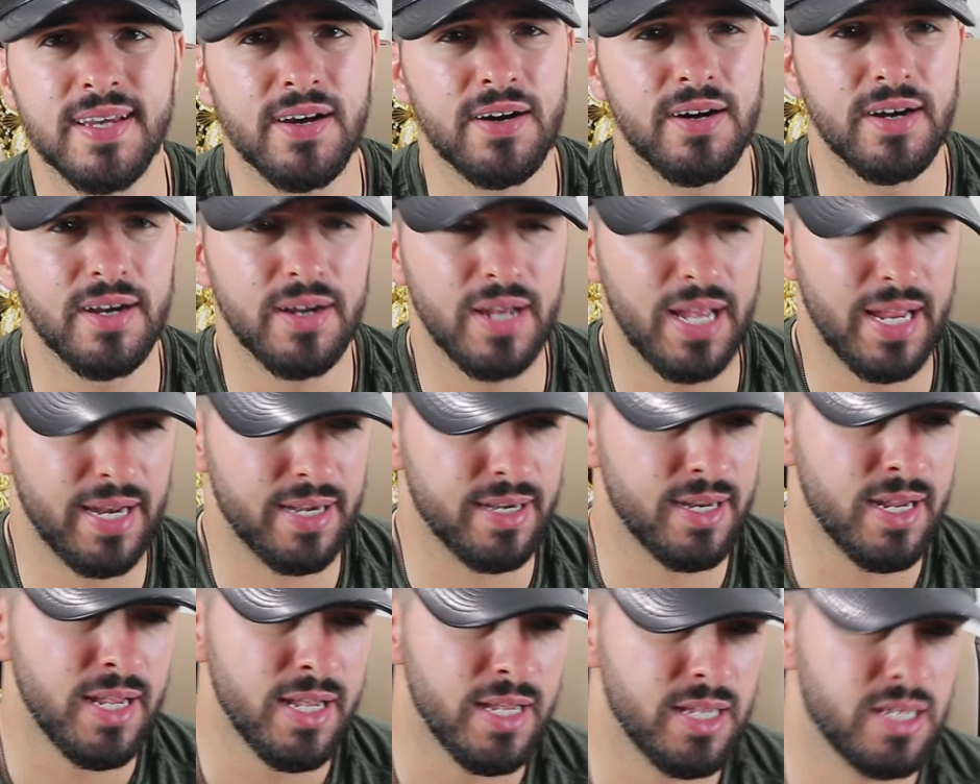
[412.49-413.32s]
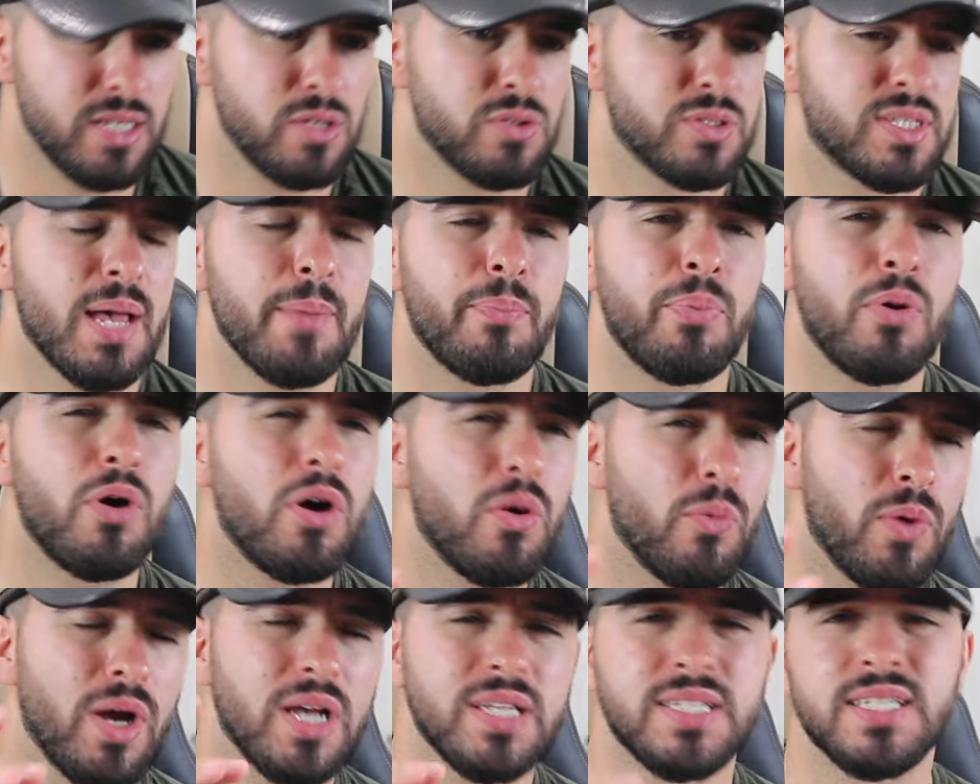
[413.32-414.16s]
and it was that
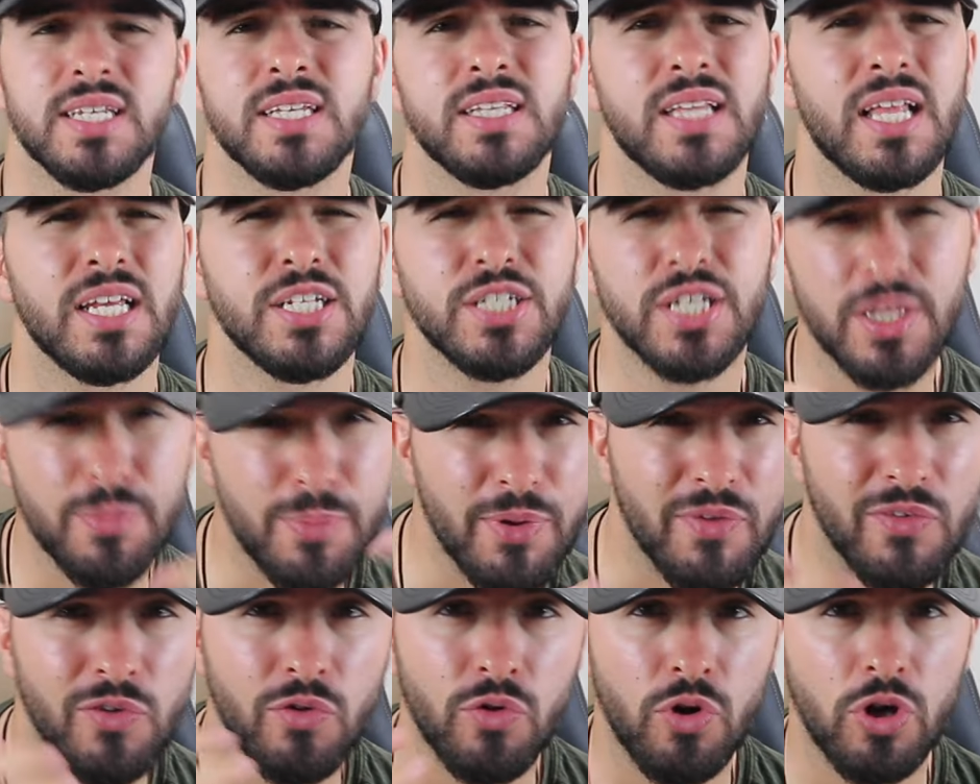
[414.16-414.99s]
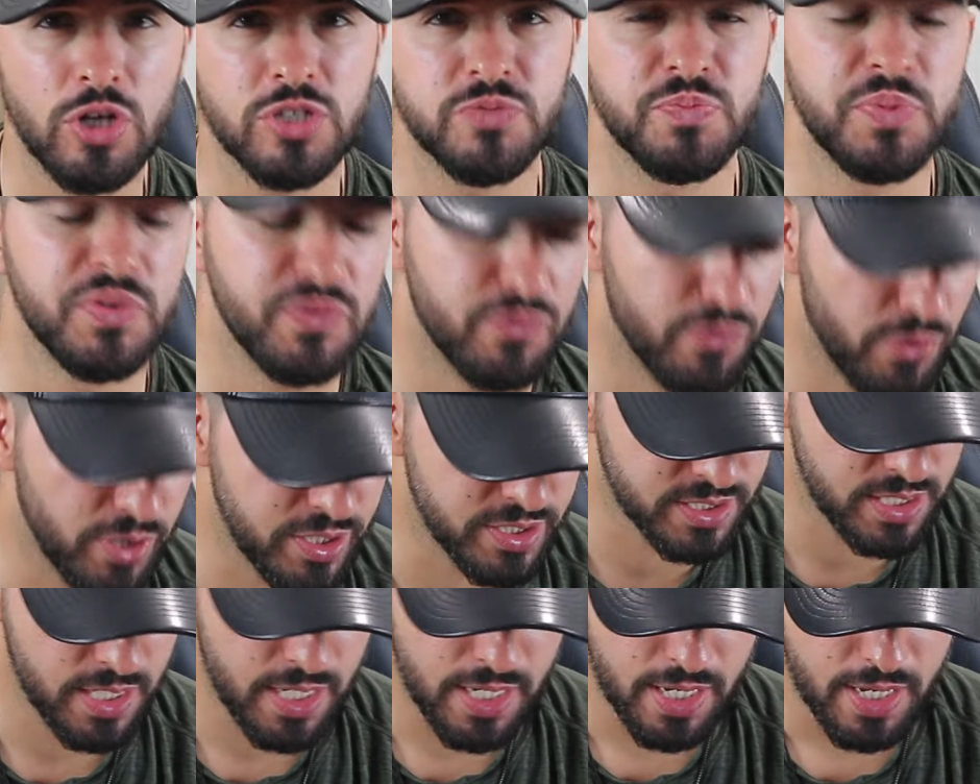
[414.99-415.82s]
part where I said like she had a bit of a raspy voice.